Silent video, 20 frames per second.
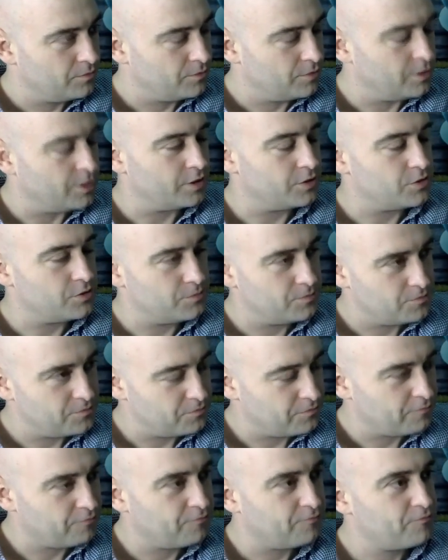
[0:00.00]

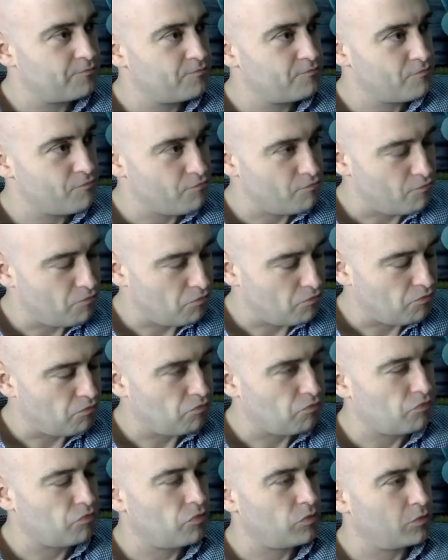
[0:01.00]

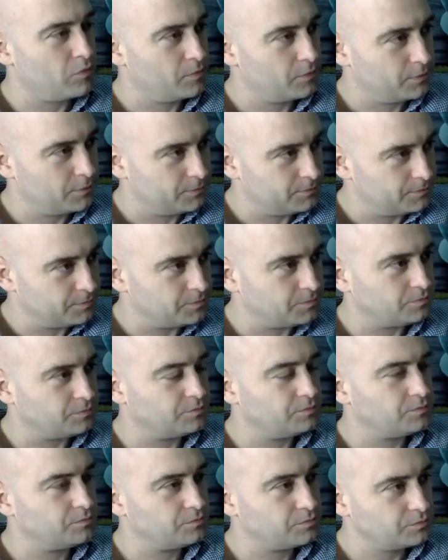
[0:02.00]

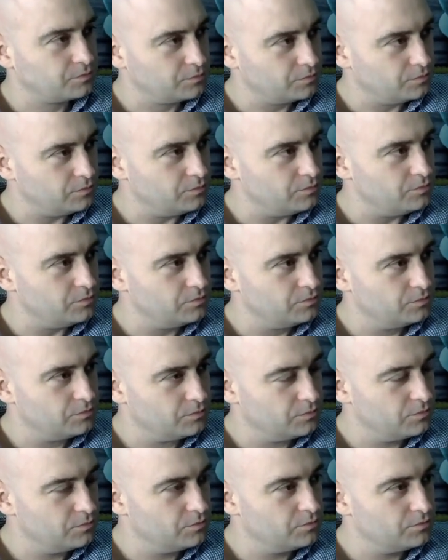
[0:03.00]

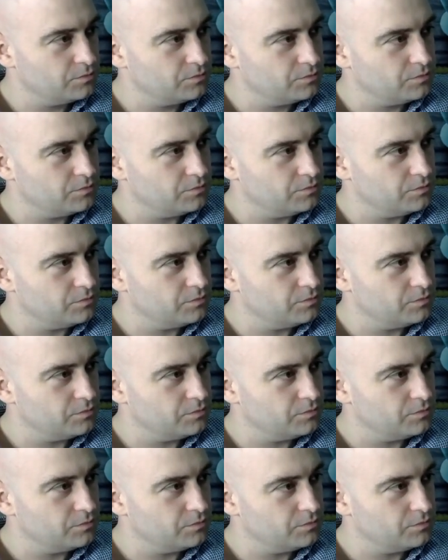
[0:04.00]
(not speaking)